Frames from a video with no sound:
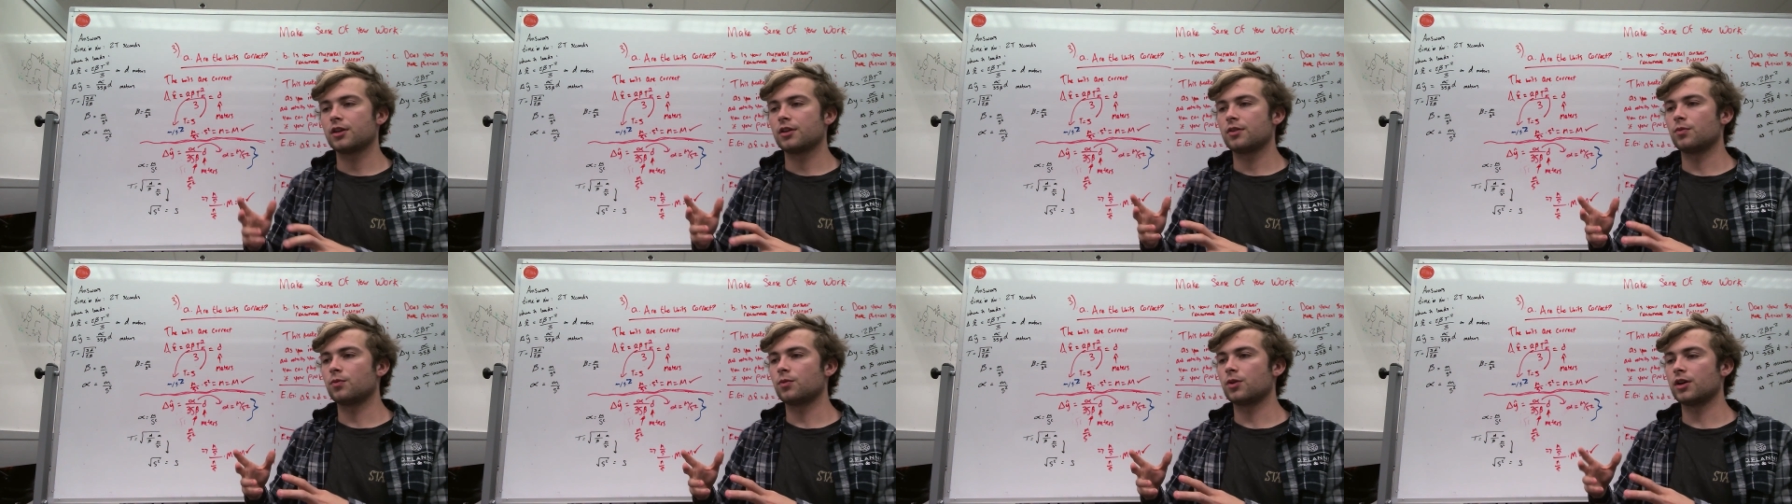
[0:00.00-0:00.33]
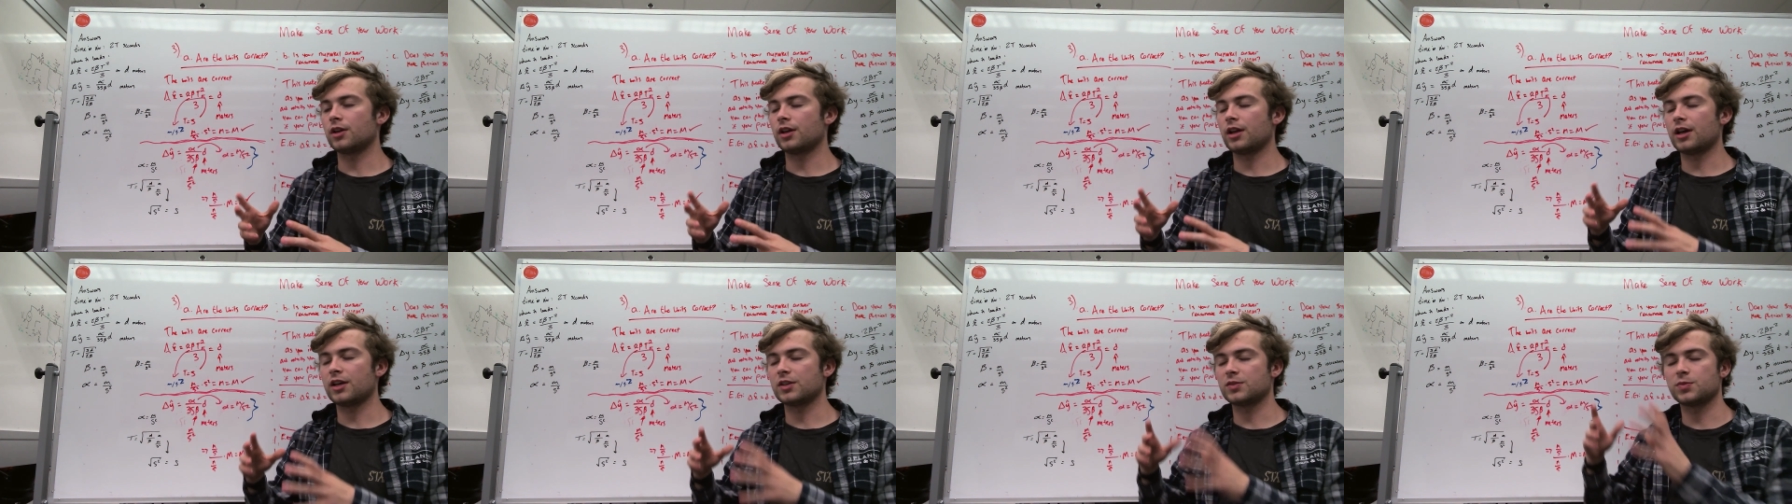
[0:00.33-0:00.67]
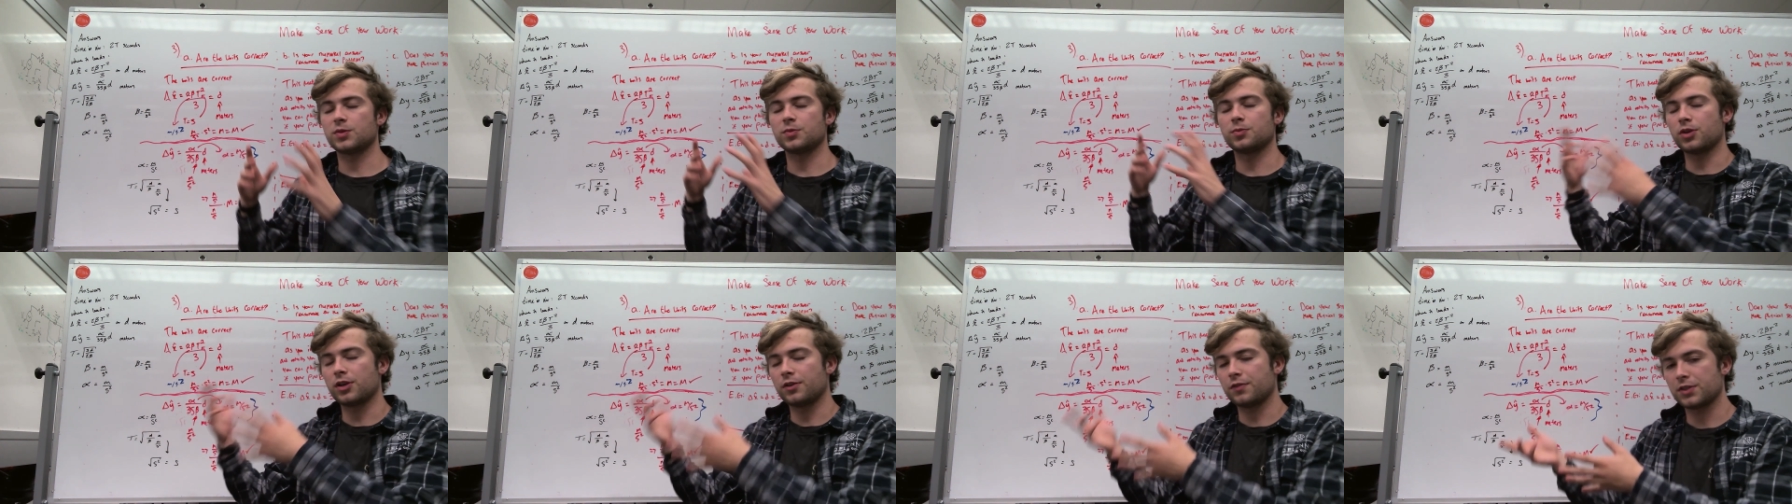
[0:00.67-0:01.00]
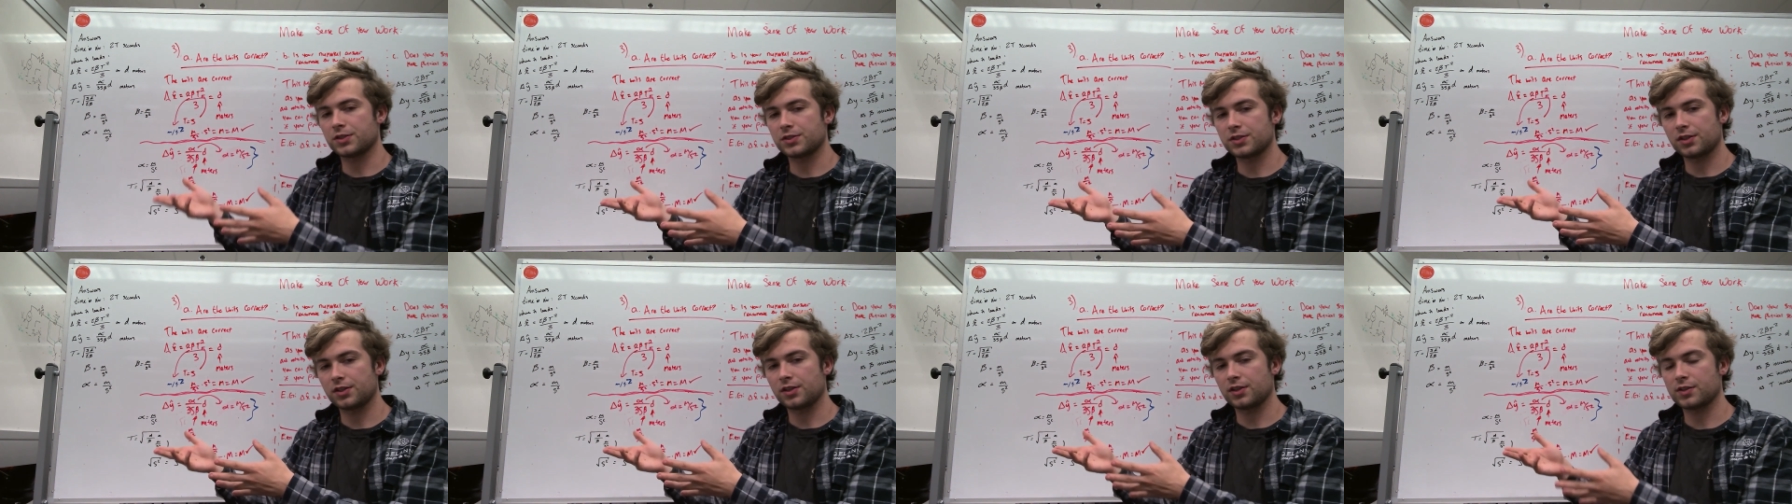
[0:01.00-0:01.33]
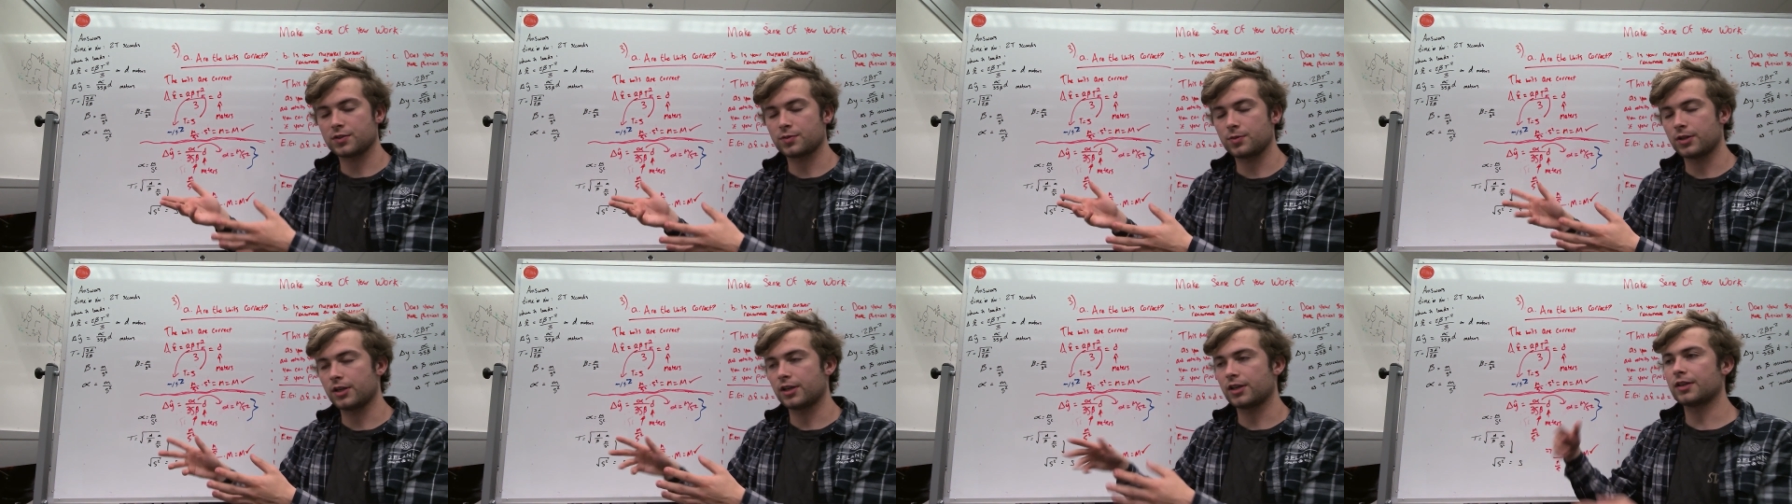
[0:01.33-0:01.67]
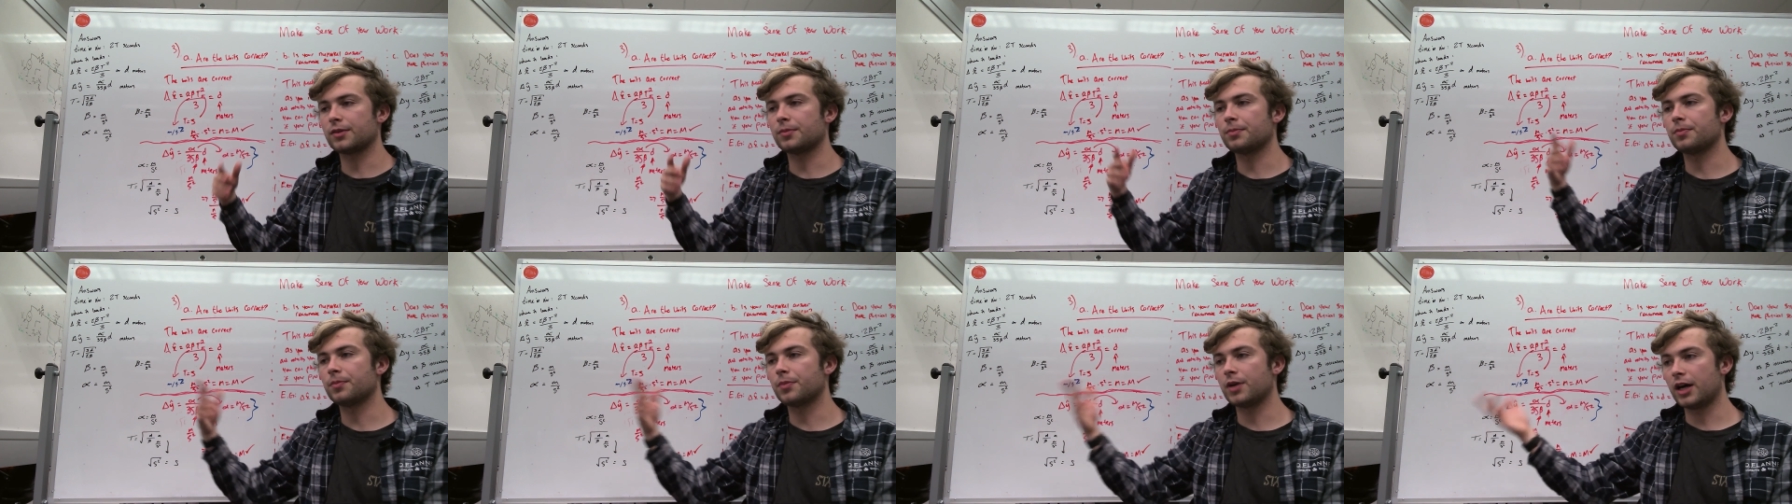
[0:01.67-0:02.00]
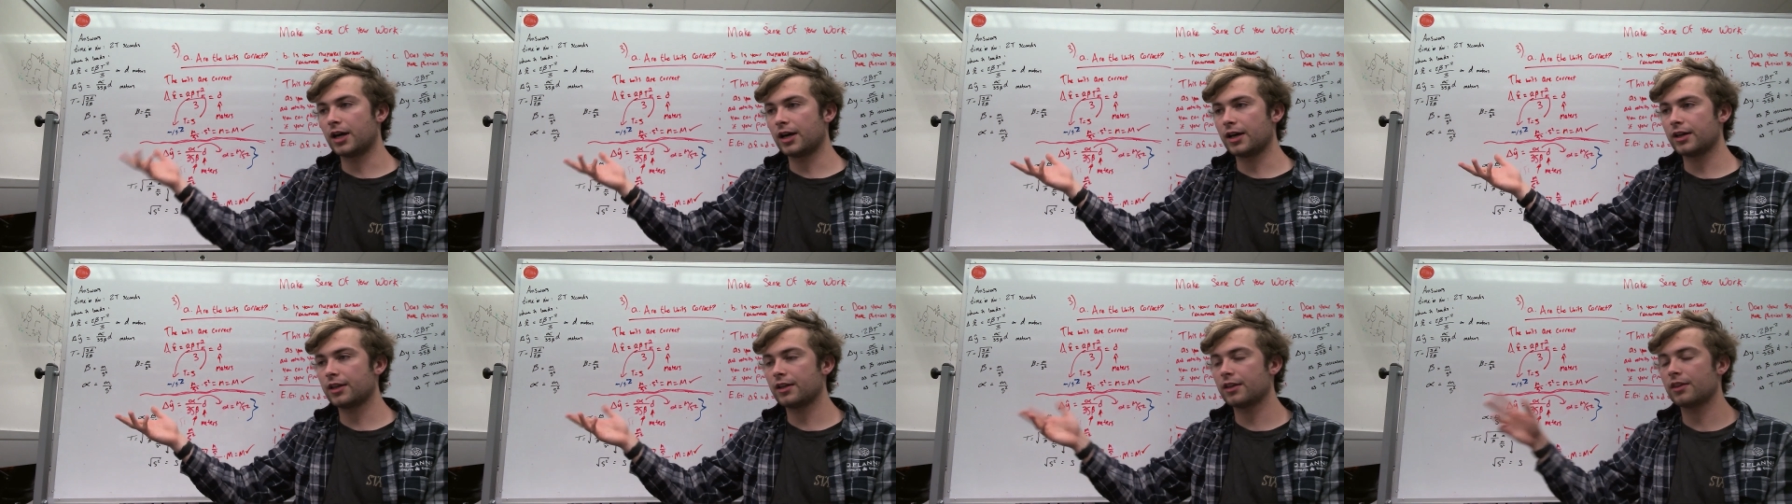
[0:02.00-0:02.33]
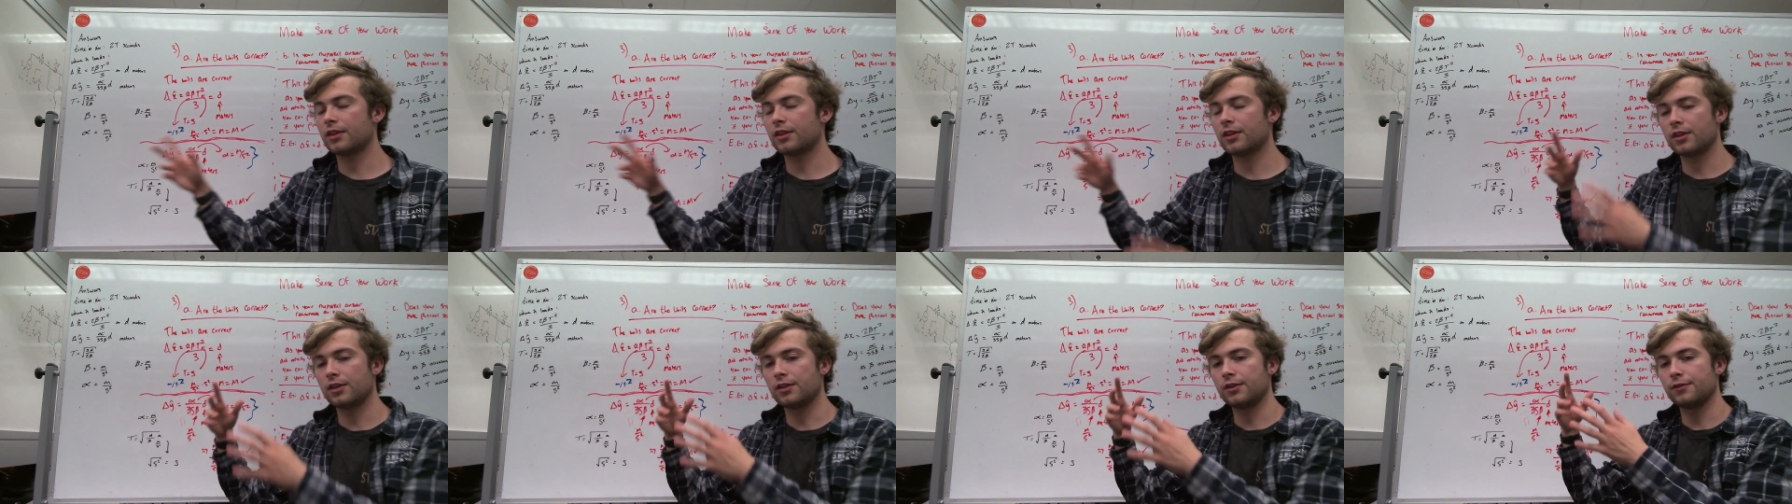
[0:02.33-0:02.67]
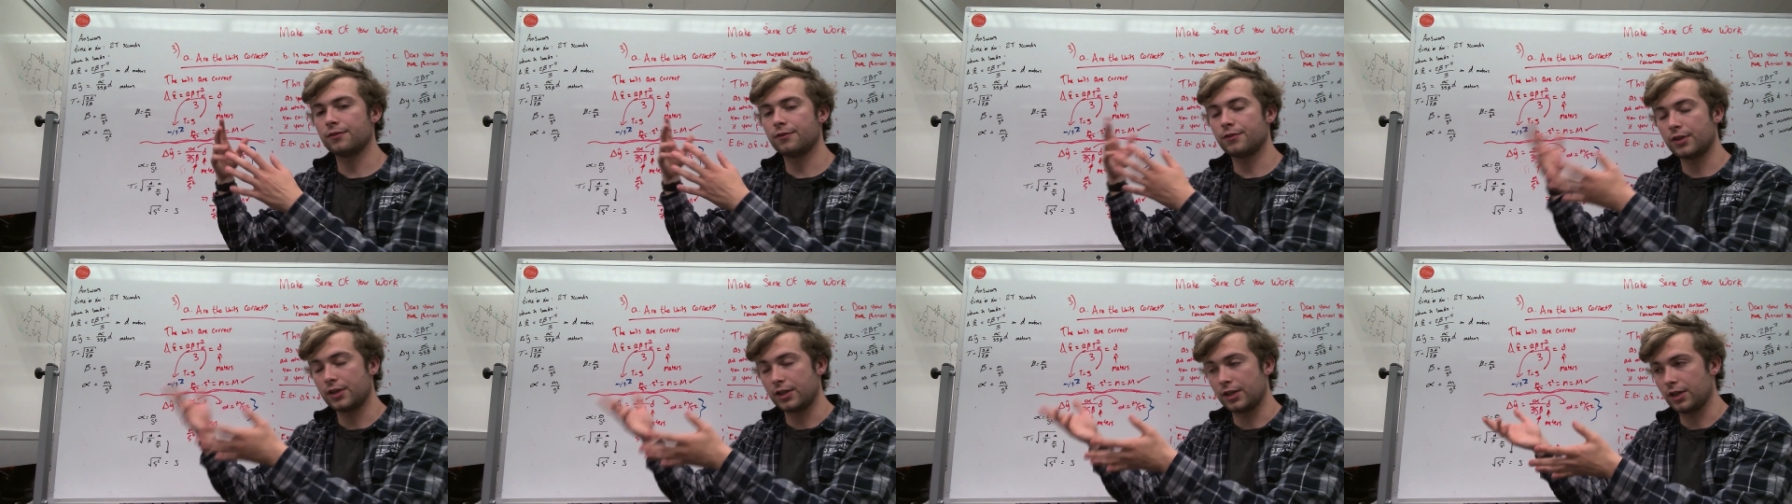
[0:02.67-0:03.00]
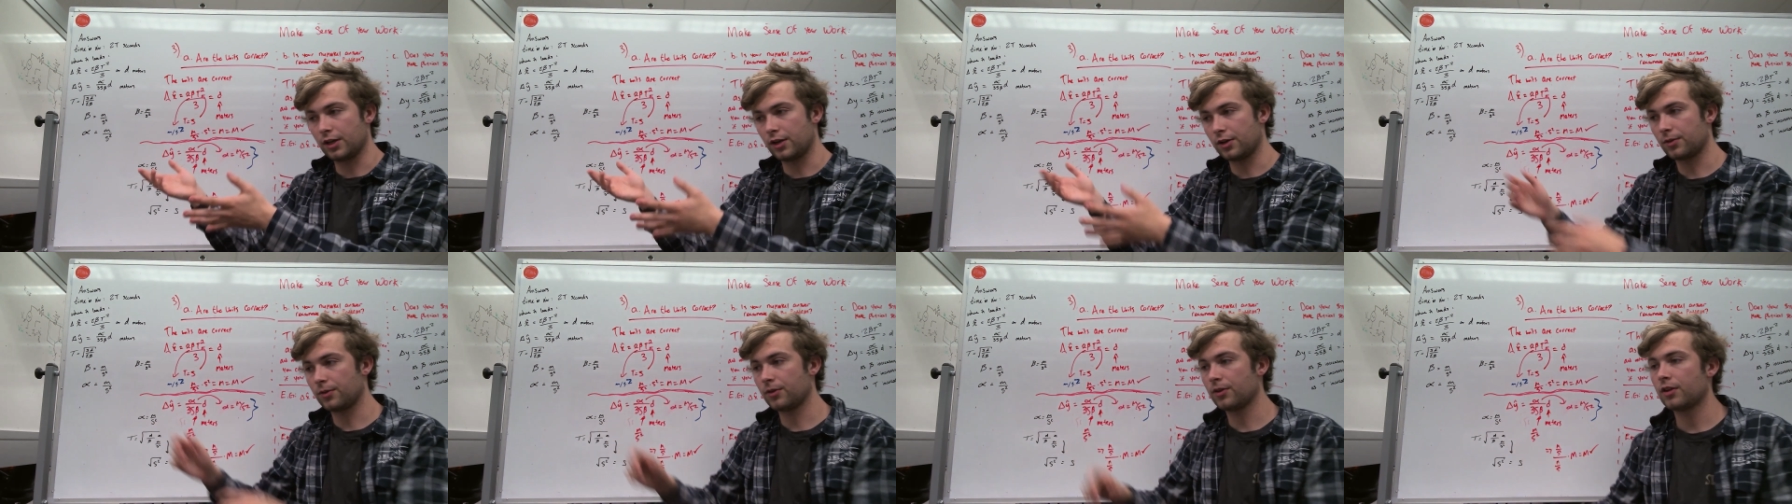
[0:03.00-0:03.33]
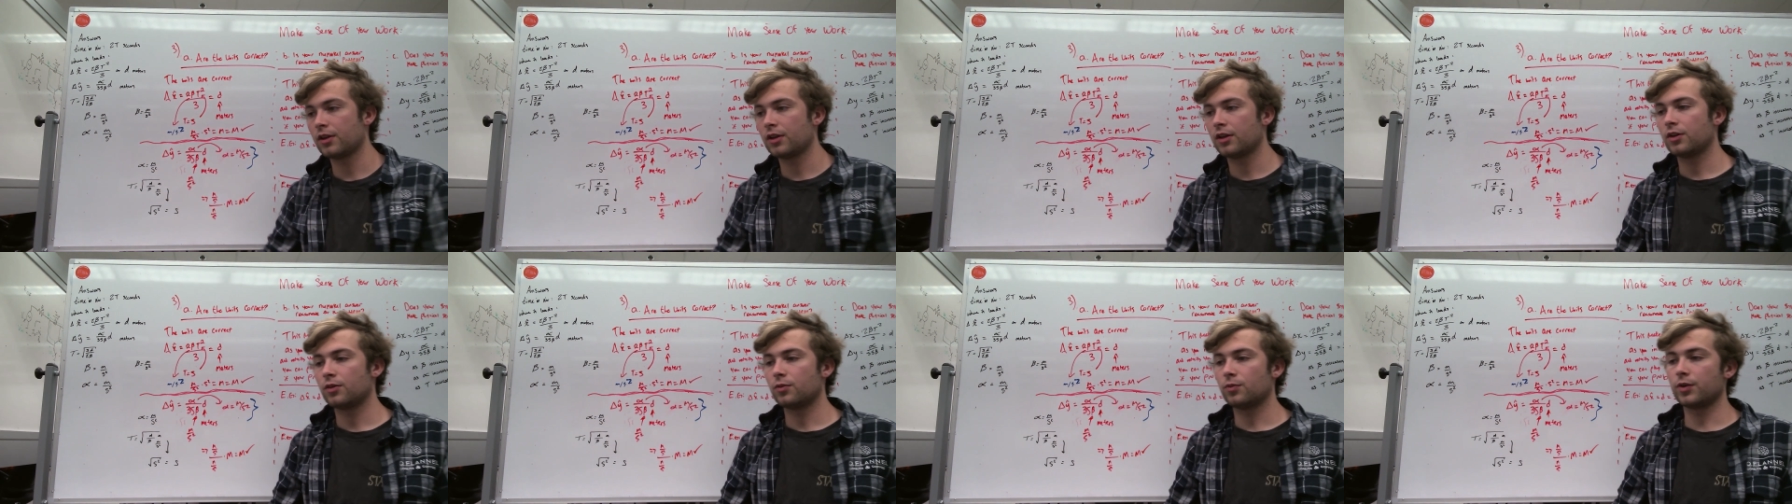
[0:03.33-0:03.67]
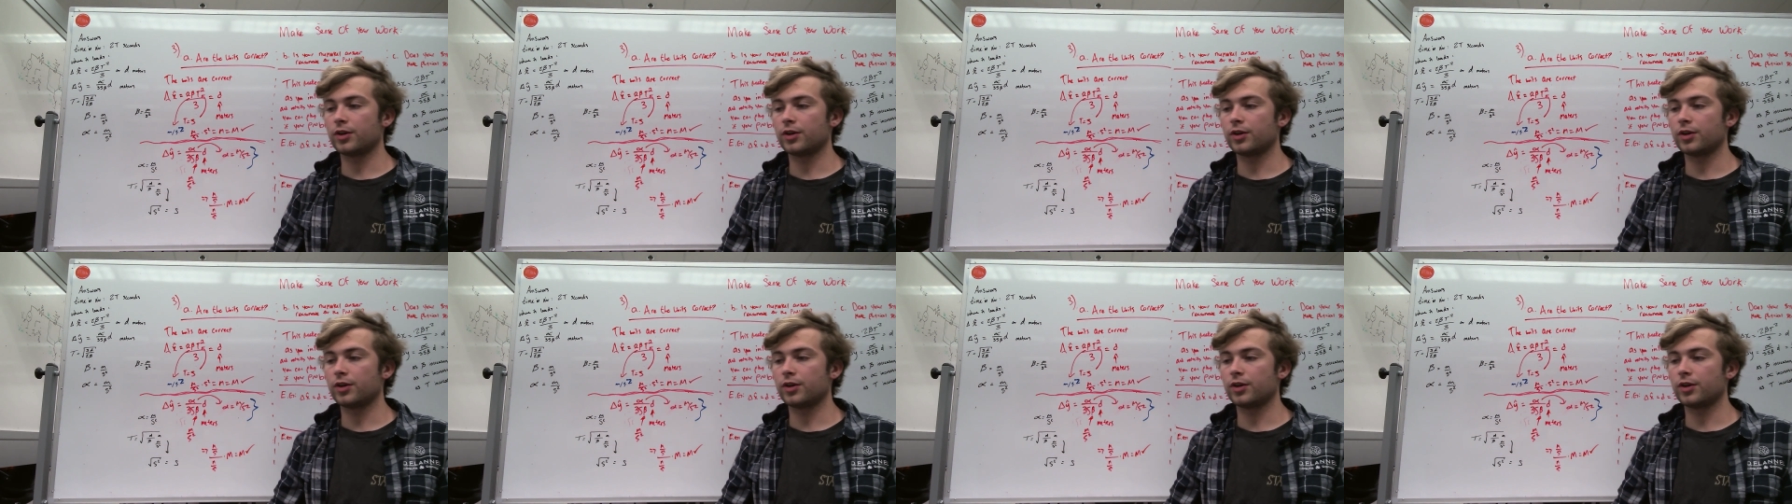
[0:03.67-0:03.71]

what has been previously explained by the video,